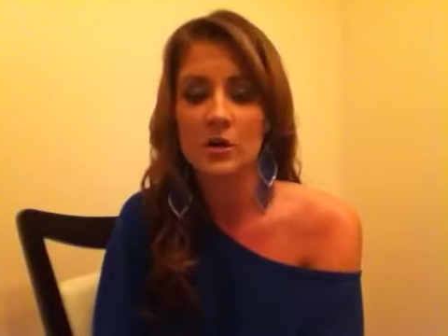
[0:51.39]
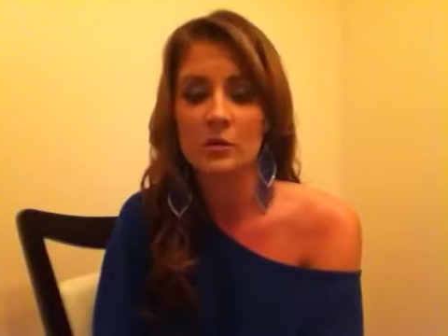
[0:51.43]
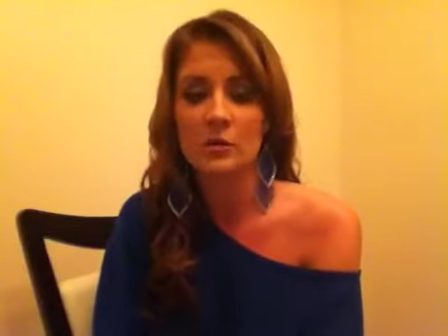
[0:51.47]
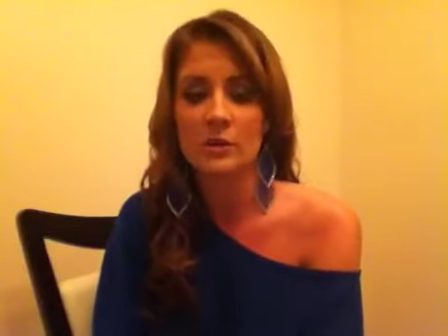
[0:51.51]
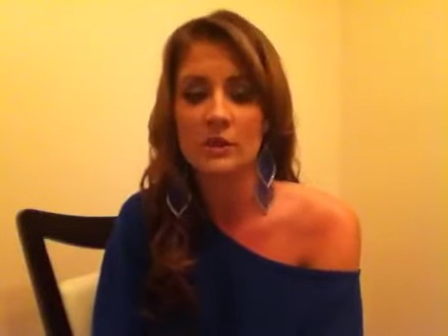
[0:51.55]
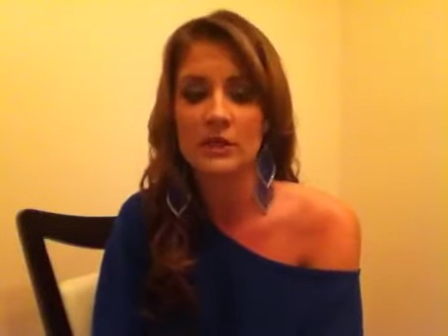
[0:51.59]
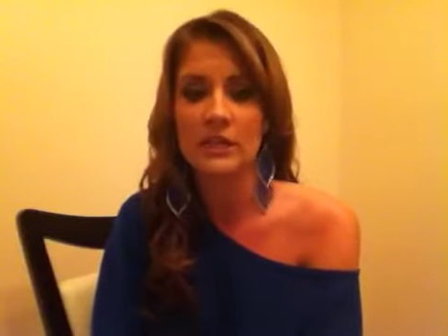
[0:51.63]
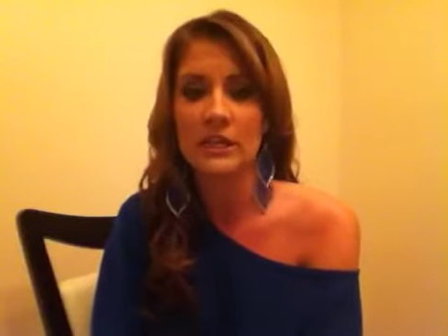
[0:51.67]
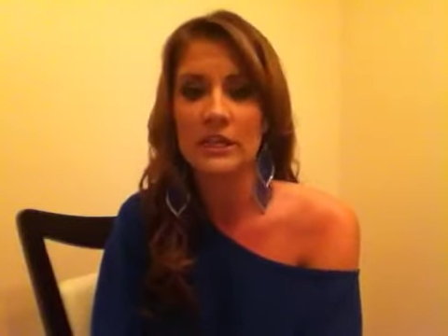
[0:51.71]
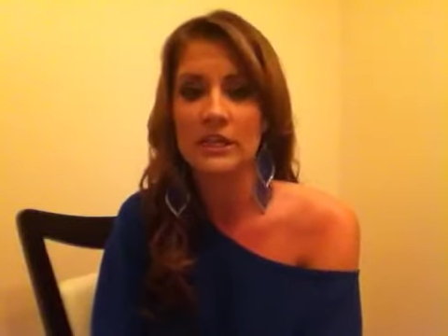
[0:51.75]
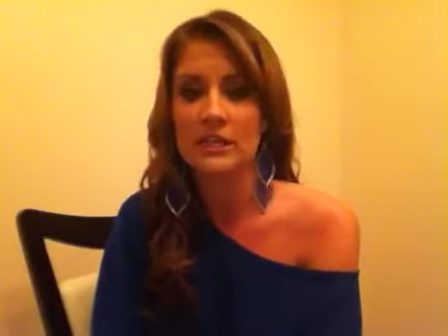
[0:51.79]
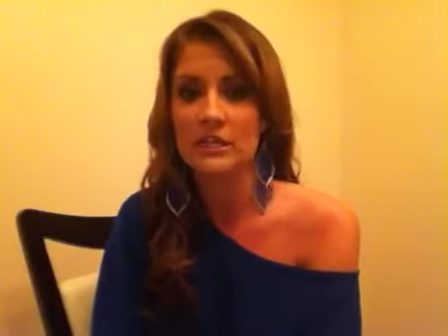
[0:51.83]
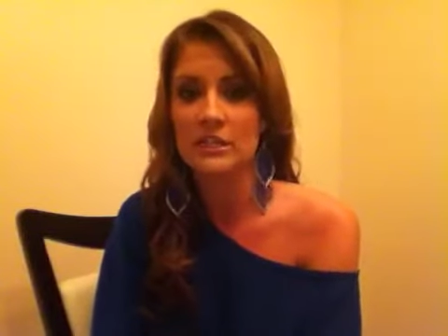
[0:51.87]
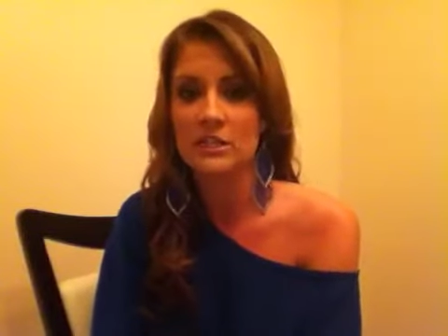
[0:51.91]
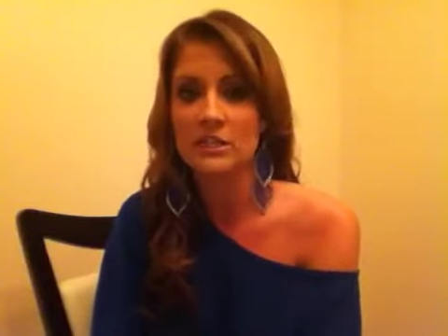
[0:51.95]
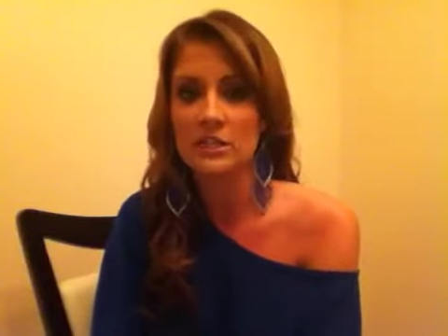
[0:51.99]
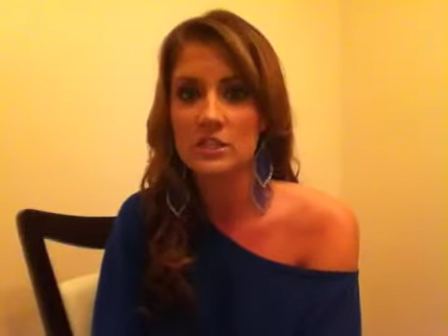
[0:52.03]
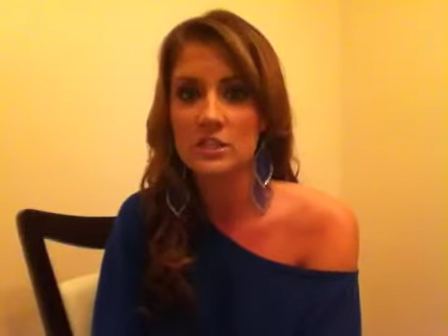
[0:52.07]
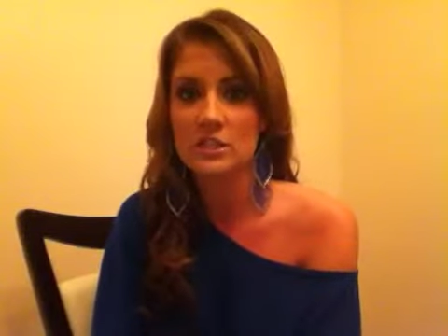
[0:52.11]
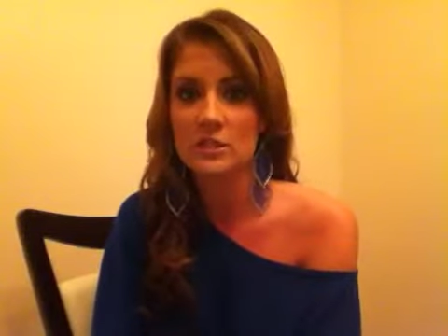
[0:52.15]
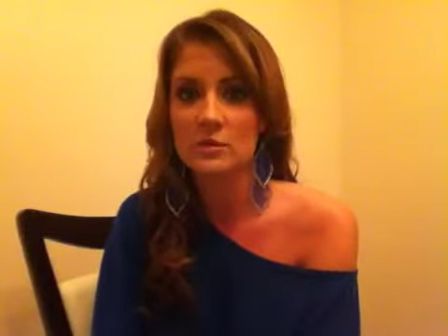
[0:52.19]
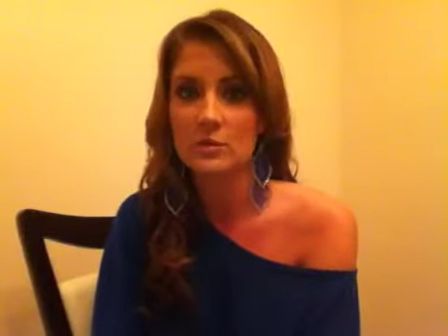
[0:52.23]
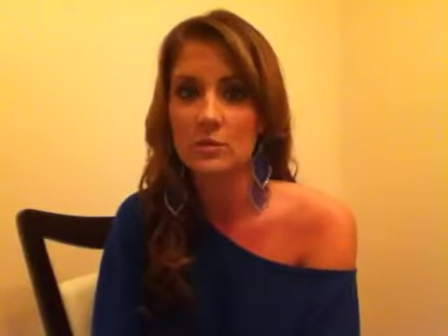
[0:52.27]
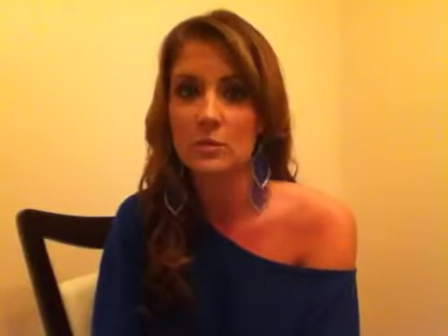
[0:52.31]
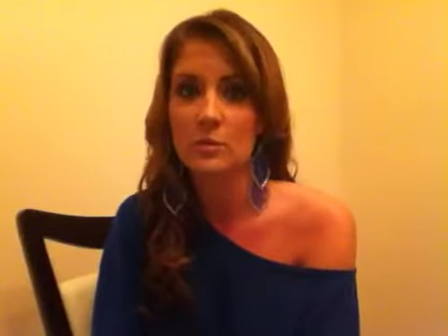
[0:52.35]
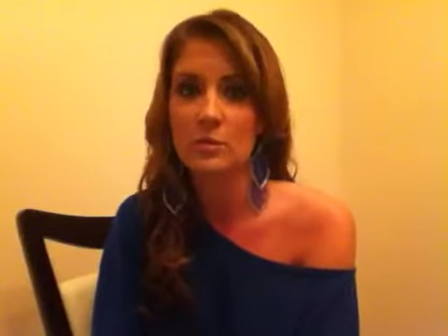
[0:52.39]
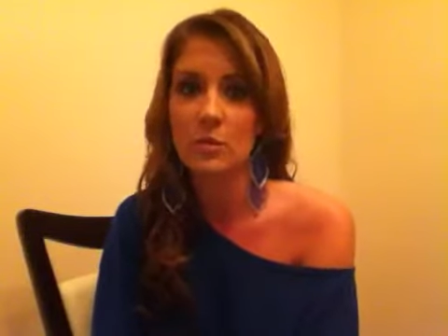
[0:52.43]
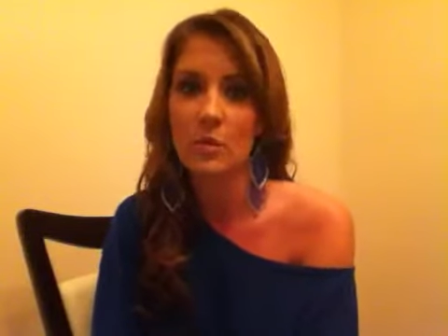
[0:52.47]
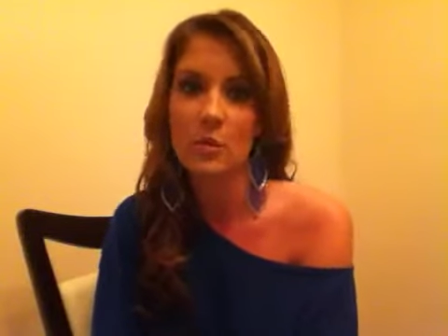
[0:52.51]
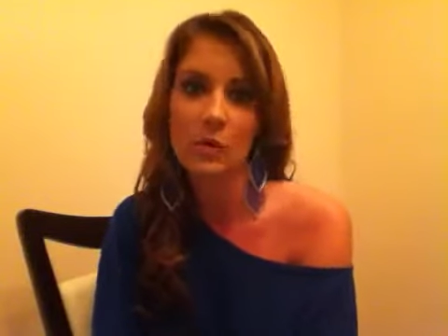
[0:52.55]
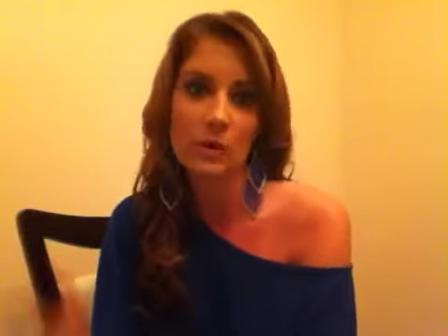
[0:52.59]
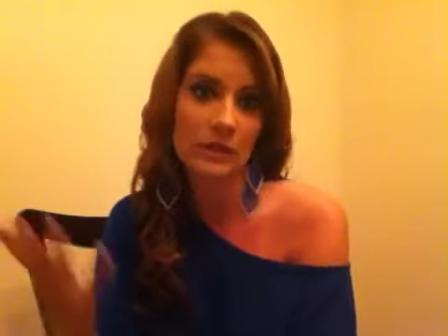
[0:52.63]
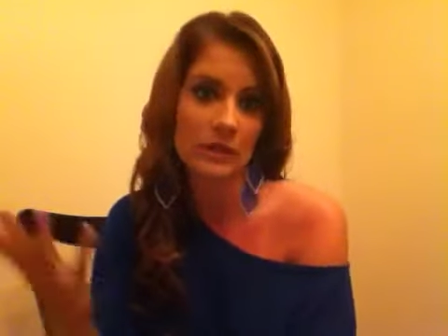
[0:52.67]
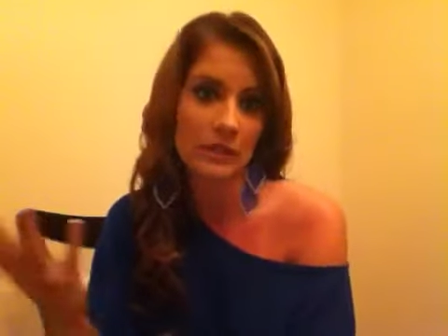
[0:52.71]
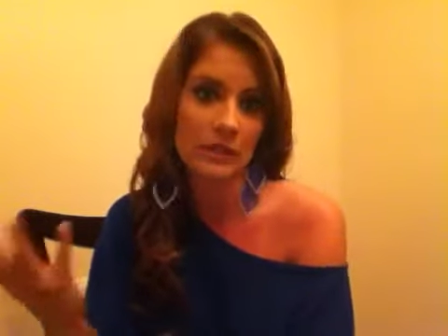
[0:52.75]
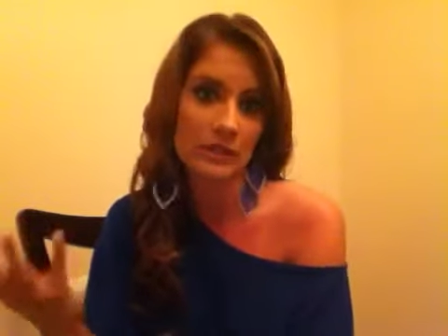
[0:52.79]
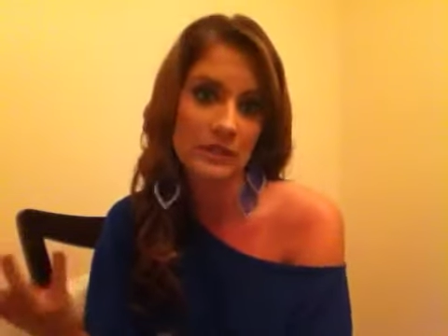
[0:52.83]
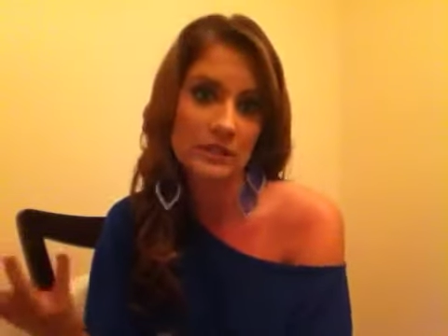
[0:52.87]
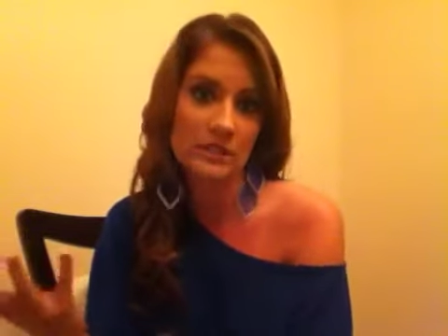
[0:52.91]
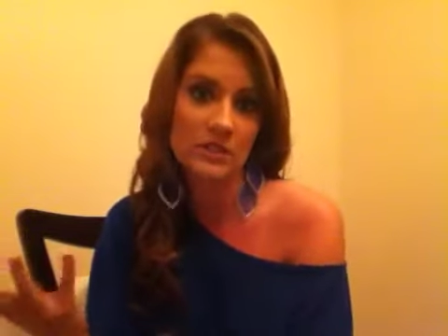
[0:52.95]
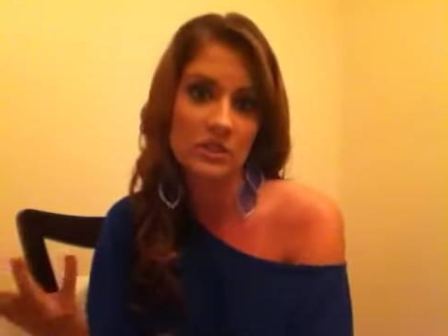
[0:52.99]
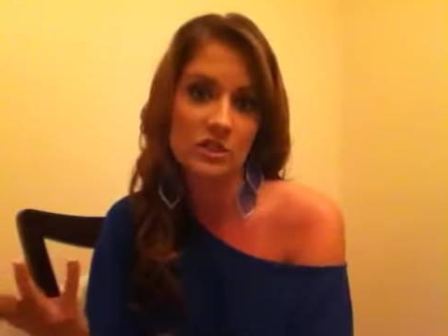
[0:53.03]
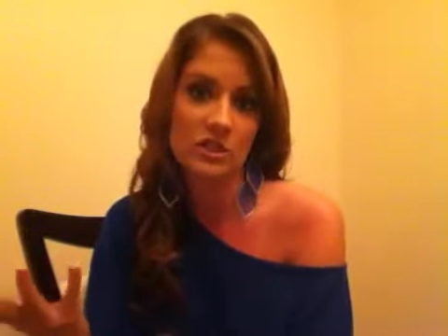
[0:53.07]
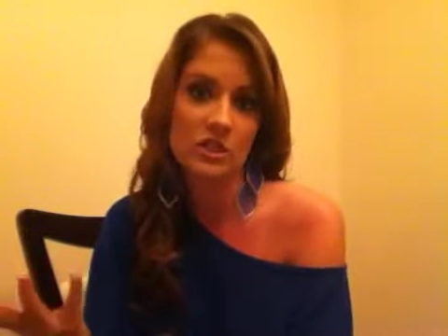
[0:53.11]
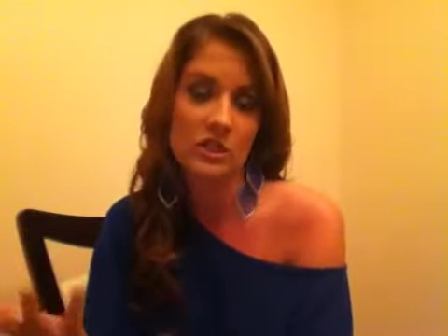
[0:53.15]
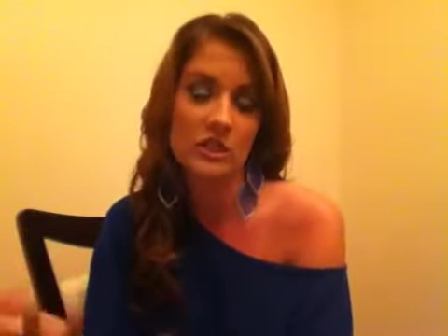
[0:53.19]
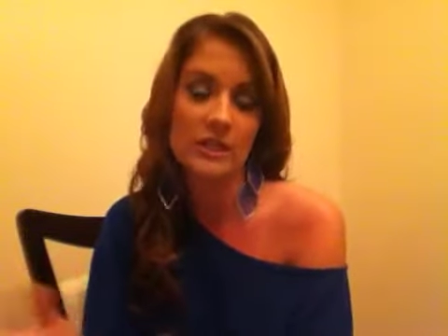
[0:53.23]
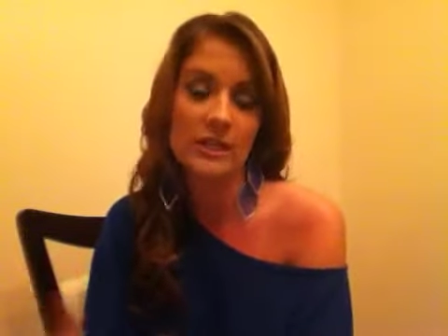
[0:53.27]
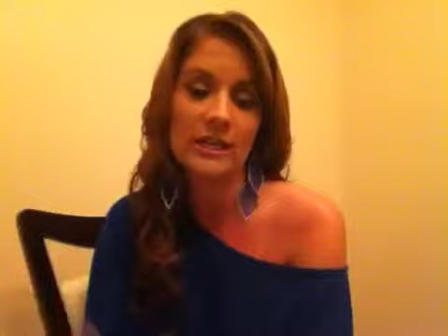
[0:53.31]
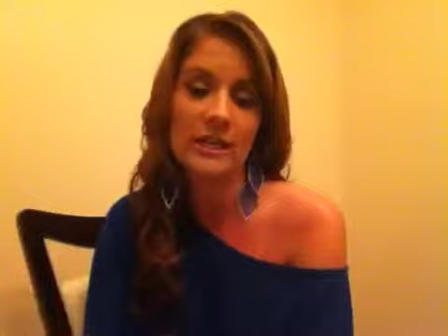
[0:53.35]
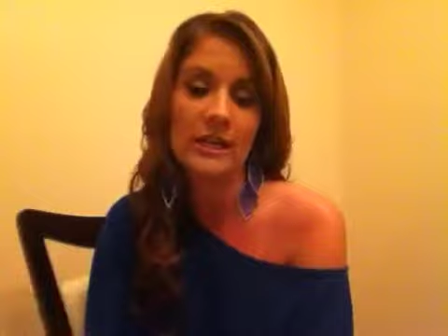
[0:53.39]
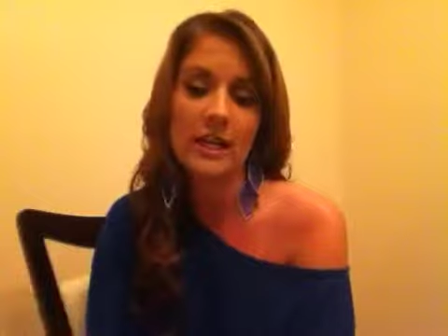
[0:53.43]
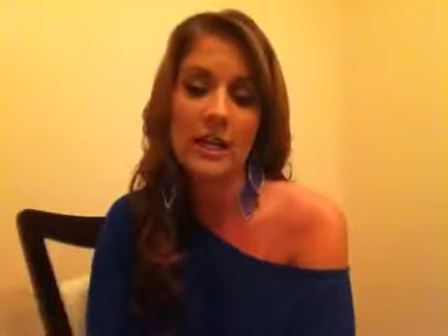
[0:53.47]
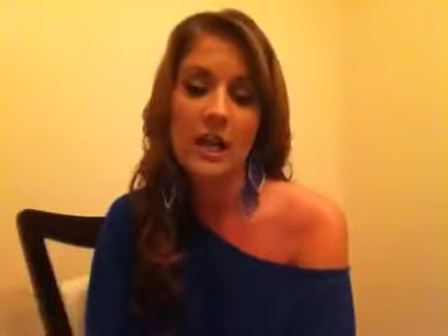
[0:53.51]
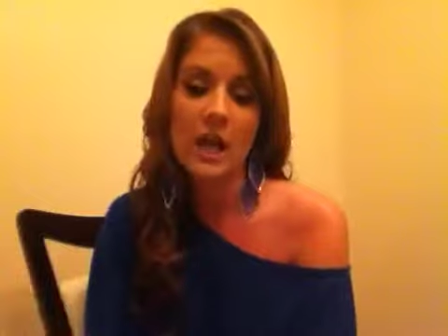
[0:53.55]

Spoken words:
related to the porn industry.